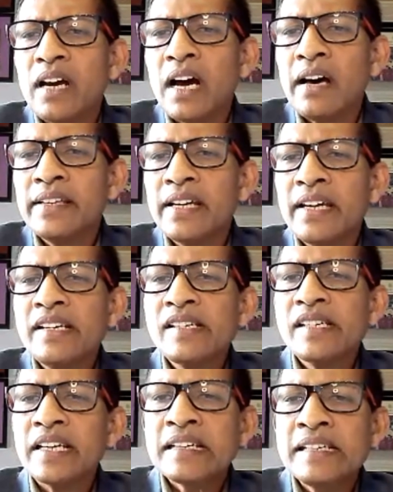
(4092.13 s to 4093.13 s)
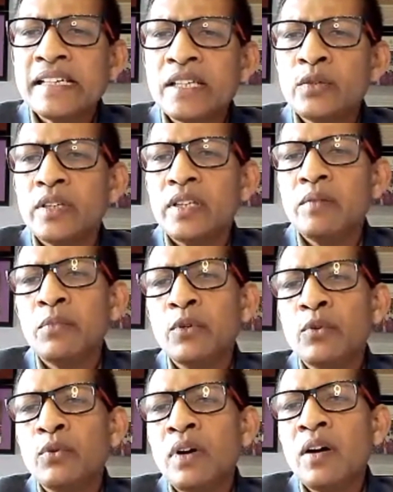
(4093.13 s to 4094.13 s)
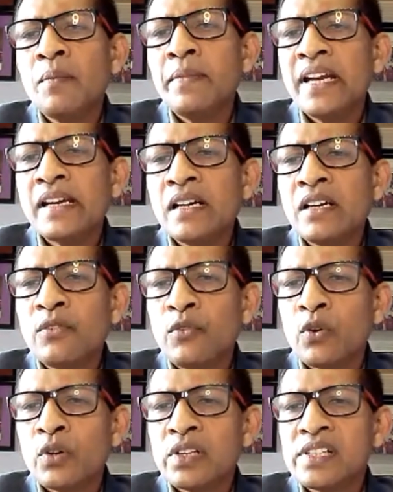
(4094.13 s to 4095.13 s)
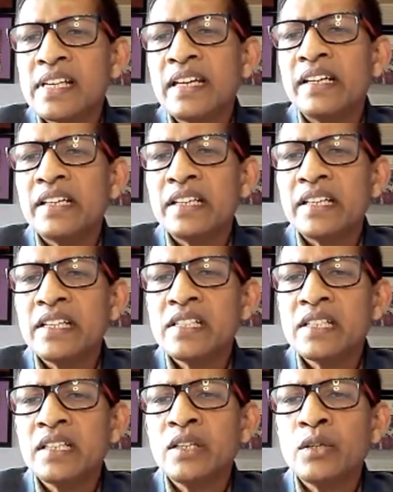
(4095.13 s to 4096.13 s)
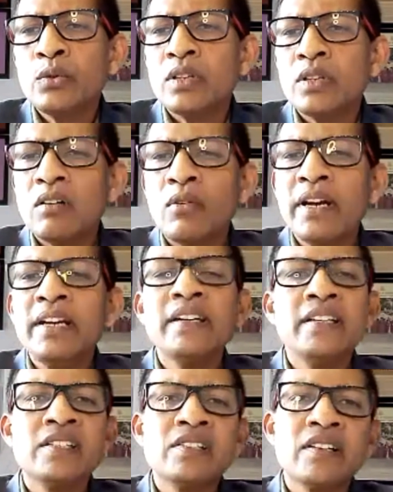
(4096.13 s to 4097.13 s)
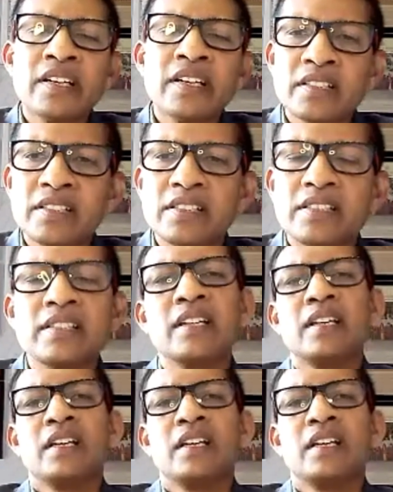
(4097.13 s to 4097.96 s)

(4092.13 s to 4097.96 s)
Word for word: are there any technique to improve our mental focus and attention to avoid distractions?